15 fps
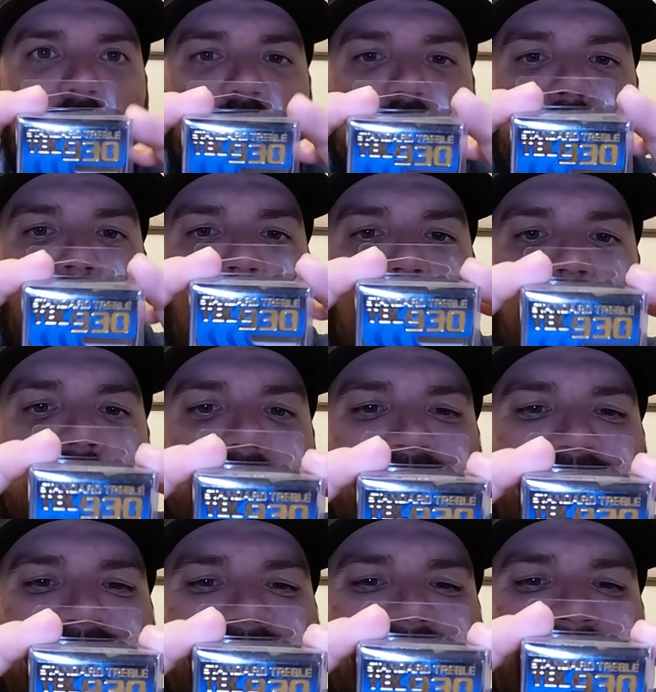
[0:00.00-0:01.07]
a small
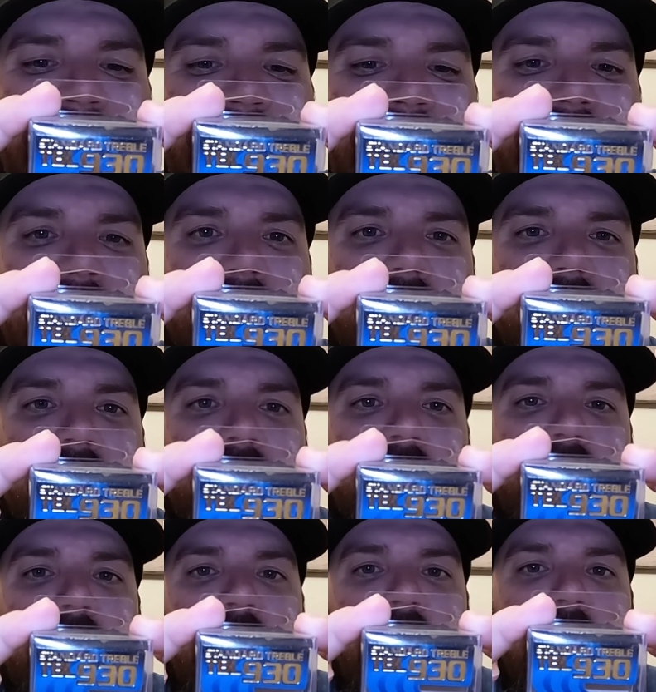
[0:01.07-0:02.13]
size 8
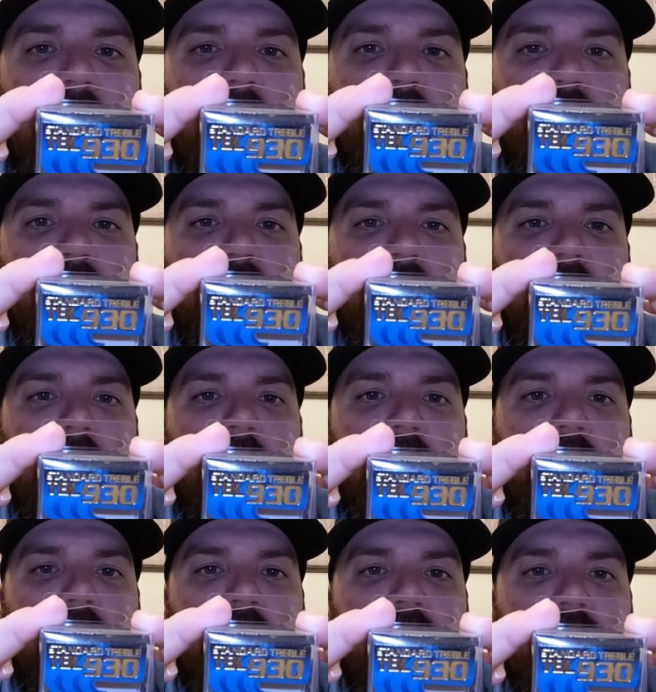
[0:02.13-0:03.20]
uh, Hayabusa,
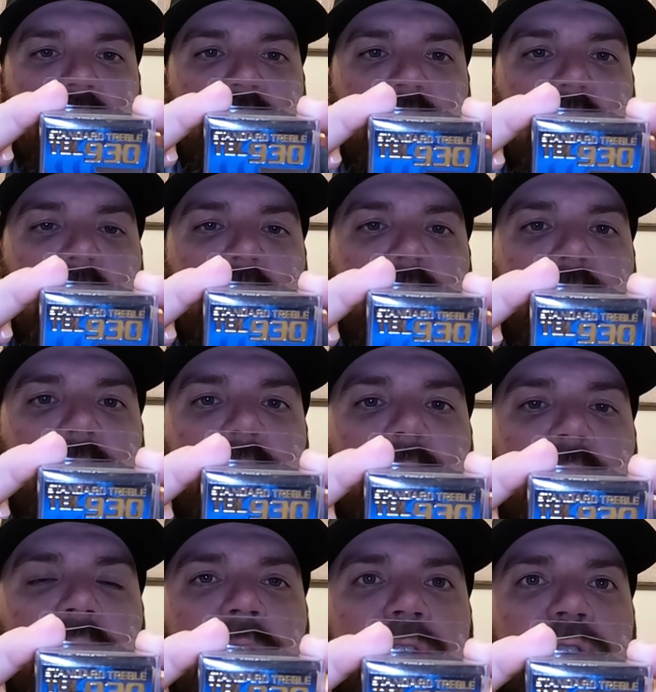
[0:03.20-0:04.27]
their standard
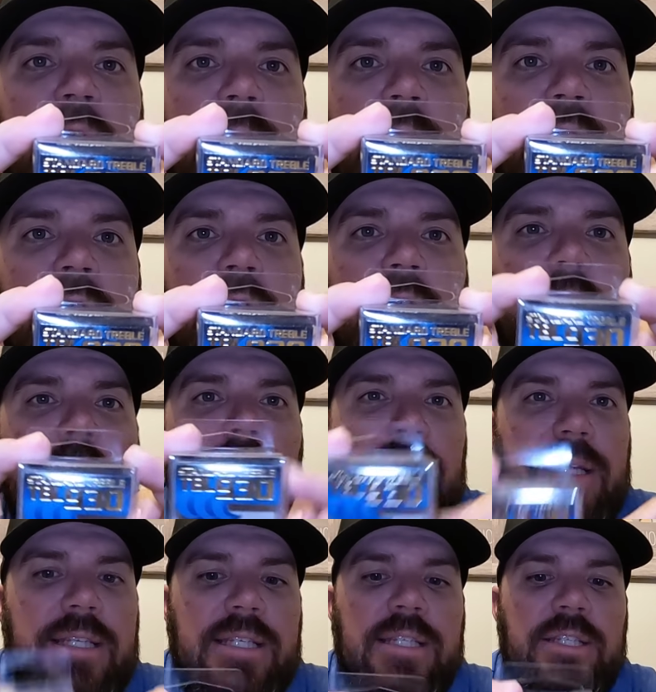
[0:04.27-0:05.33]
treble hook.
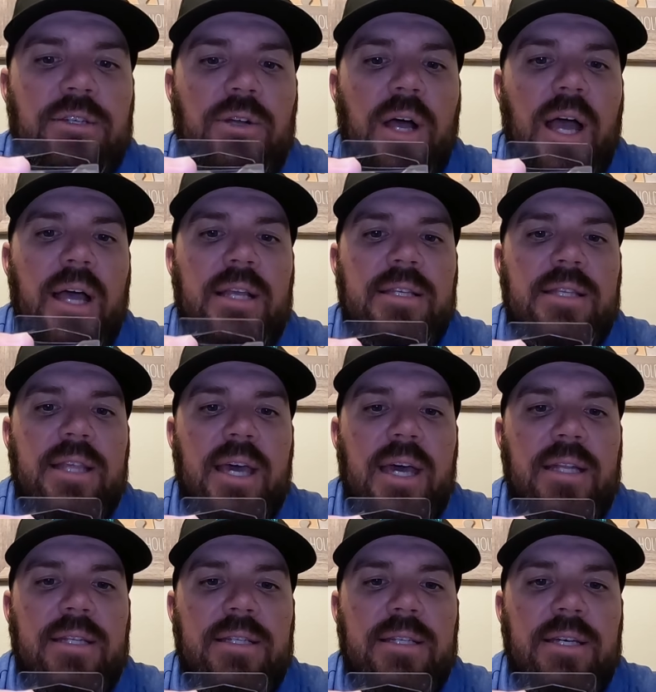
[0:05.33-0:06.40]
It still has
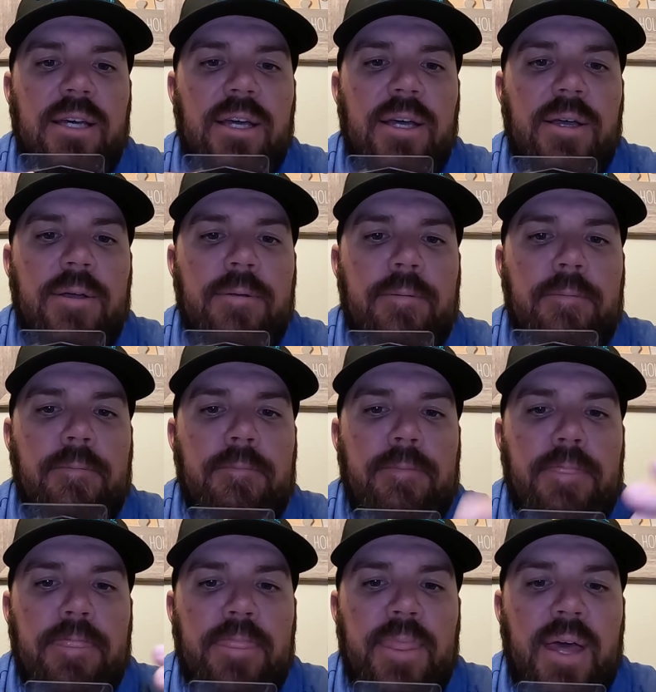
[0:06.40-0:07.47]
that, uh,
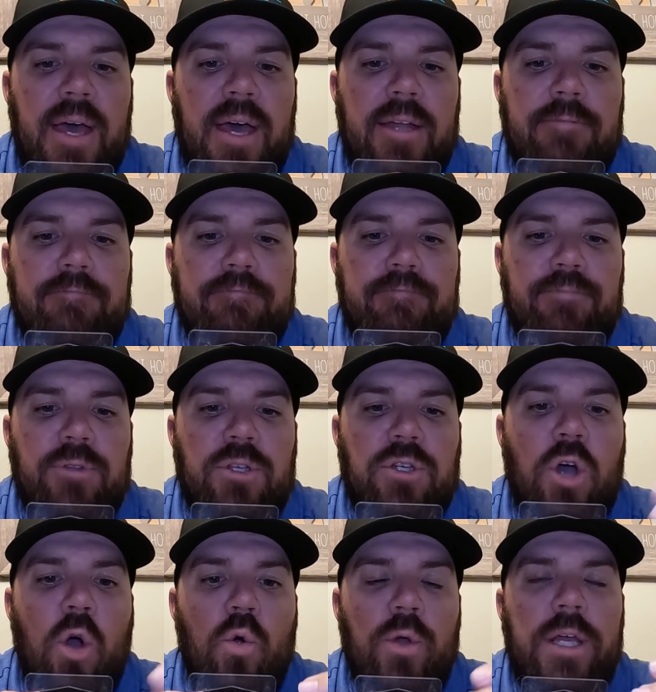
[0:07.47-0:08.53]
that
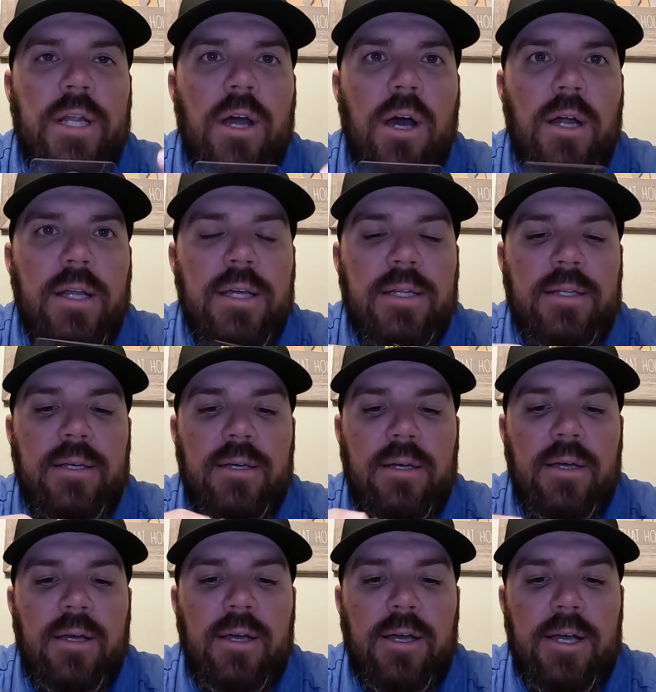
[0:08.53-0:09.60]
coating on it.
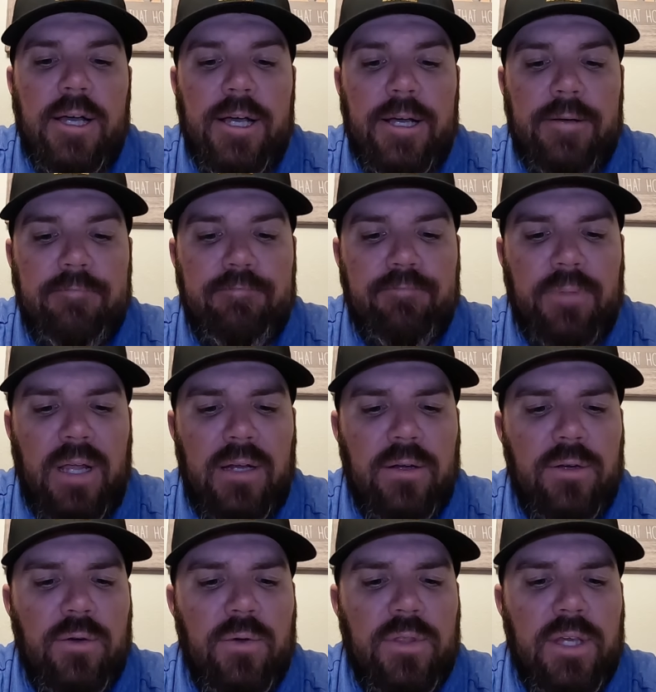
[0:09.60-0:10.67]
Um, I don't
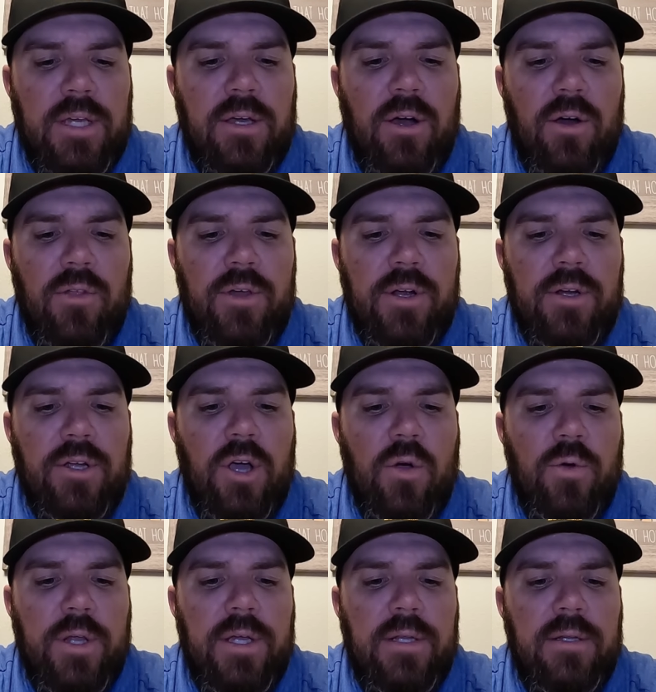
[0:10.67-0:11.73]
know what they call their
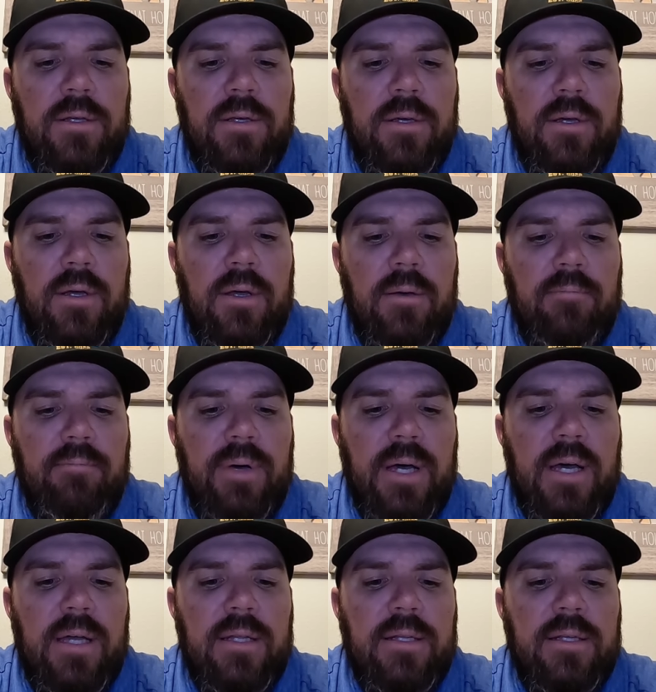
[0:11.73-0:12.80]
coating
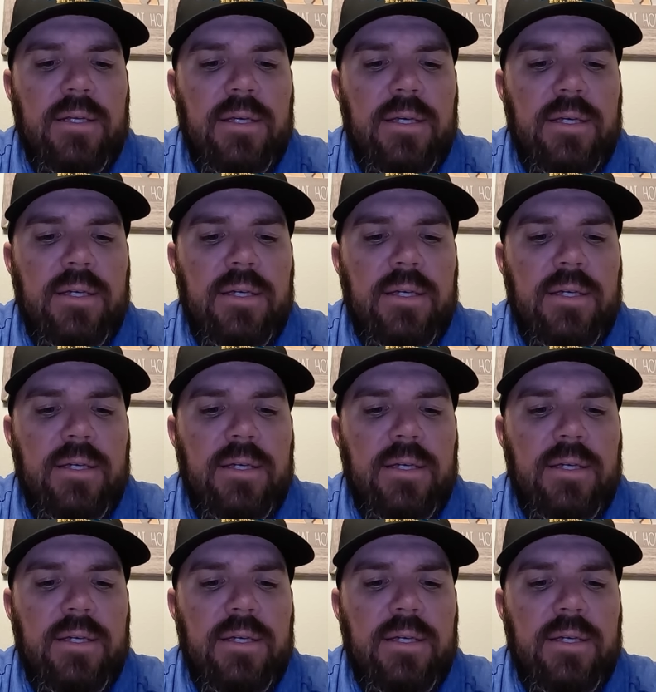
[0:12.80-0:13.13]
but it